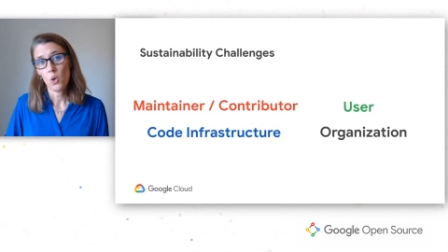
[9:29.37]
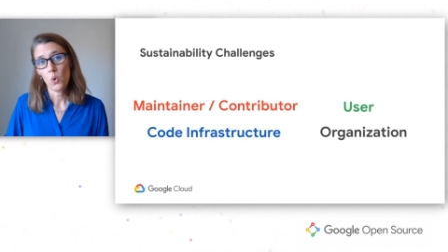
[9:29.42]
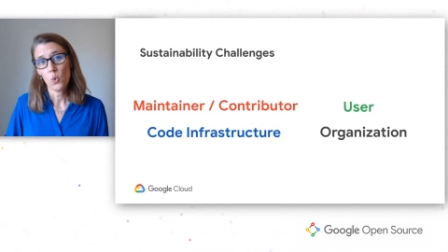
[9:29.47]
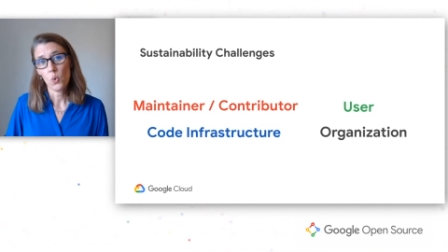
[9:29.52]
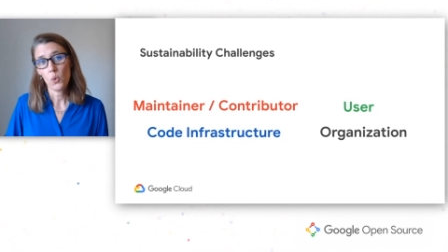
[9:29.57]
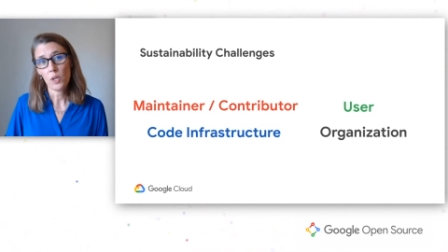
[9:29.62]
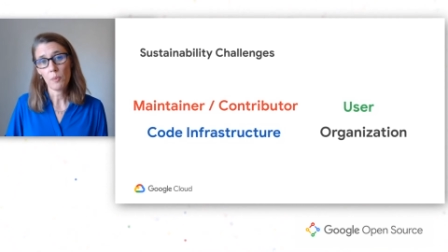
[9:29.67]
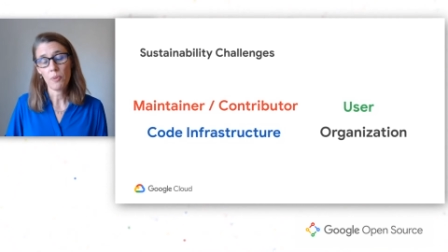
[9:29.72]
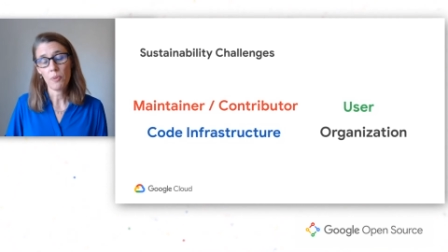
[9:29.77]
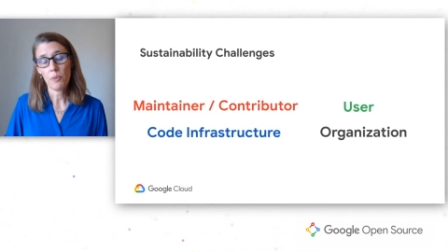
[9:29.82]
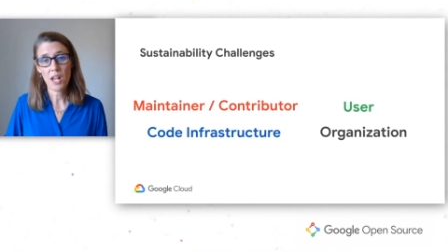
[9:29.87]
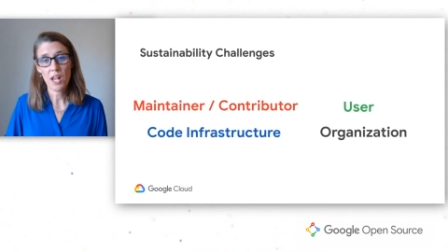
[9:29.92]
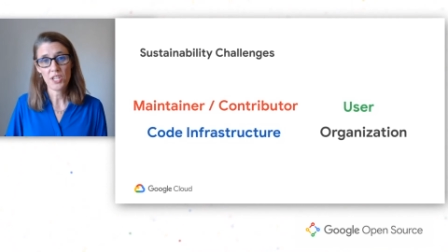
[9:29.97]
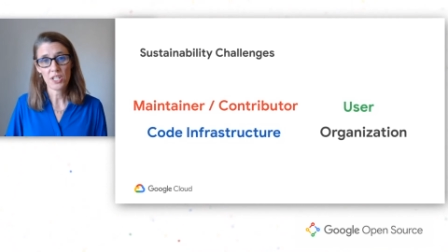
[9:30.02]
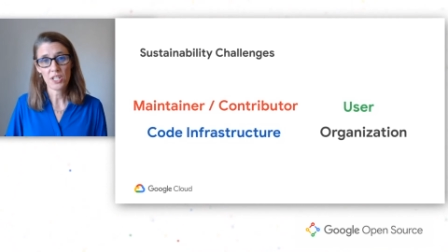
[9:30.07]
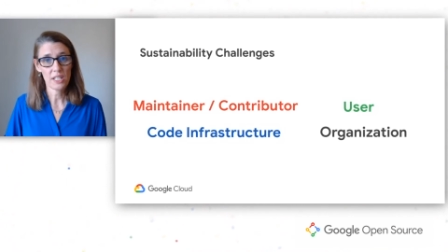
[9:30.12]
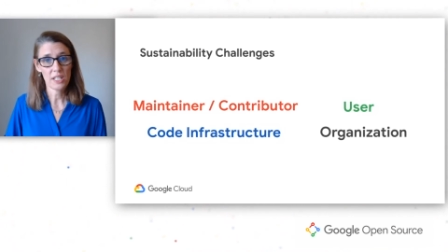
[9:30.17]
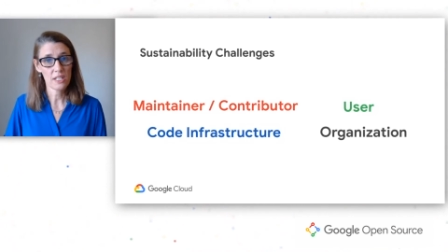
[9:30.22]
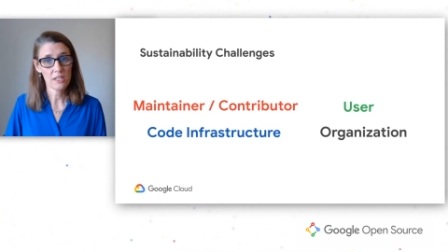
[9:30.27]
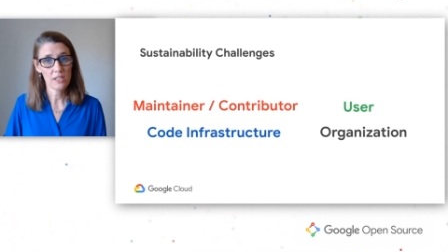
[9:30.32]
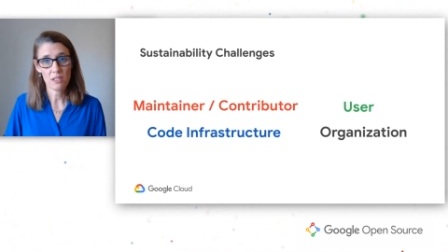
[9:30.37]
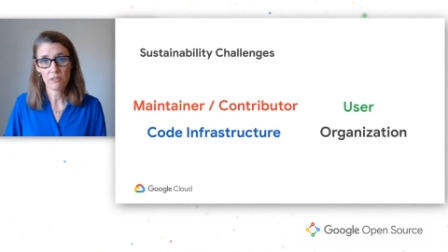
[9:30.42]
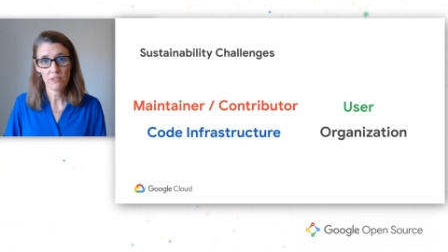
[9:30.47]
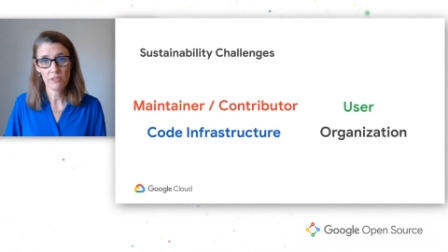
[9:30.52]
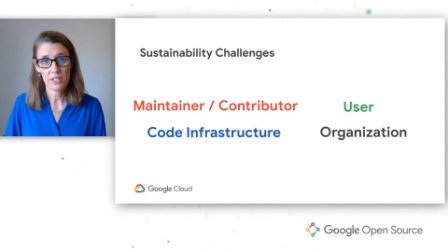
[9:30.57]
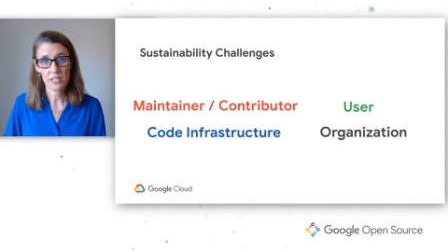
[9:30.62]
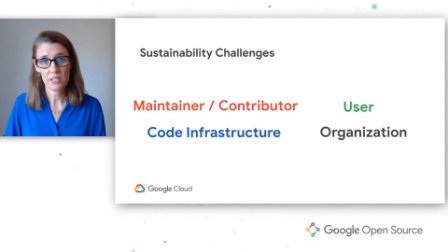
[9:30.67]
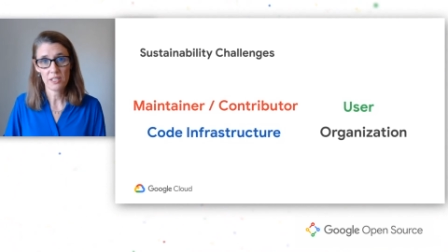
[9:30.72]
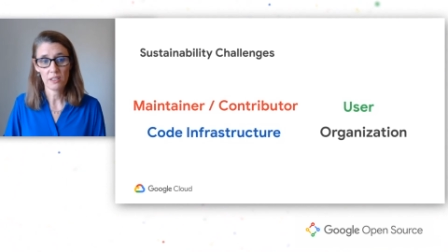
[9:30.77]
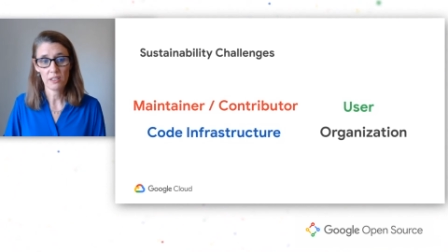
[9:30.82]
when a project isn't
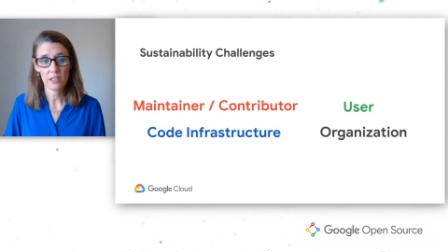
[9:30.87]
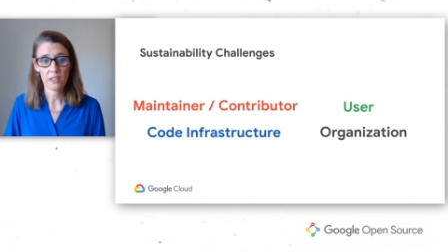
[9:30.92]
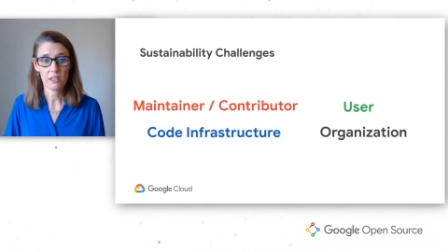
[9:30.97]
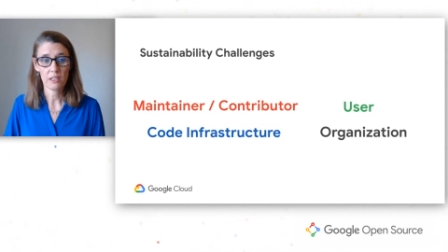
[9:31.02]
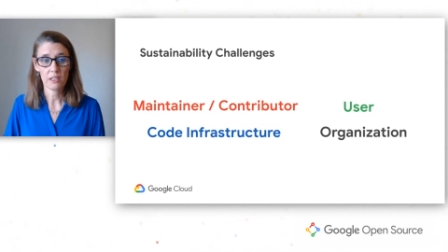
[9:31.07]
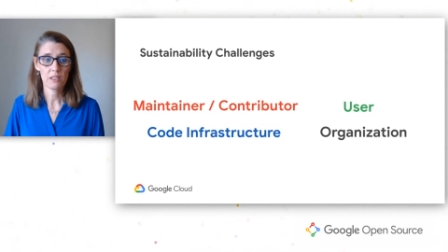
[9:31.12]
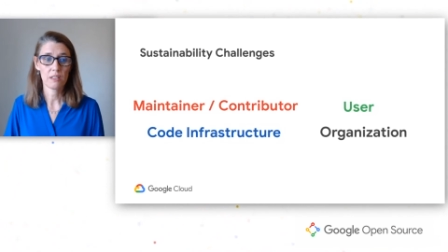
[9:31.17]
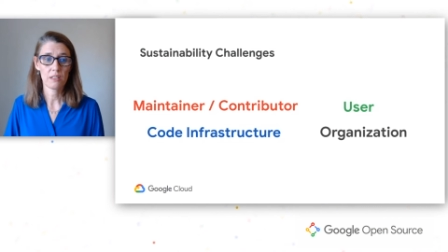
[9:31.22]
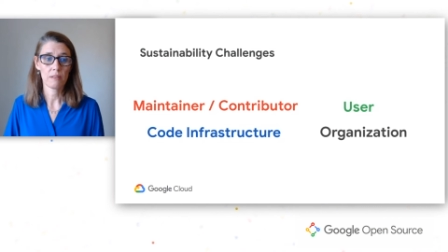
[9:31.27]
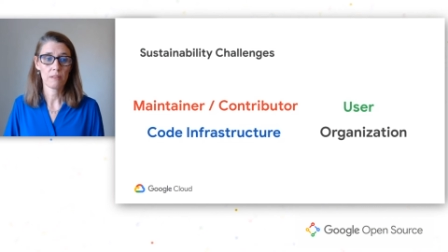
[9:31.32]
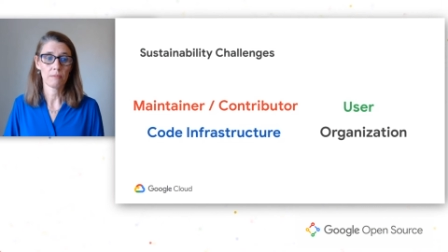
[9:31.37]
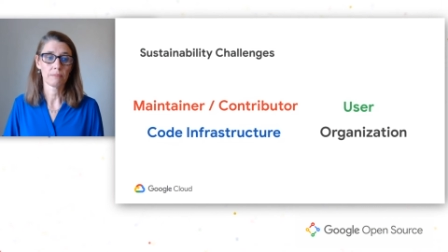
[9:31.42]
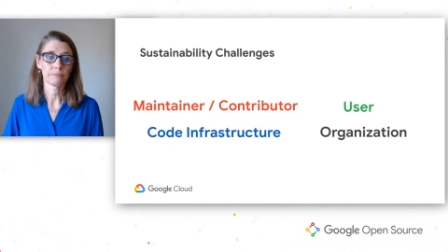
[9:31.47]
resilient.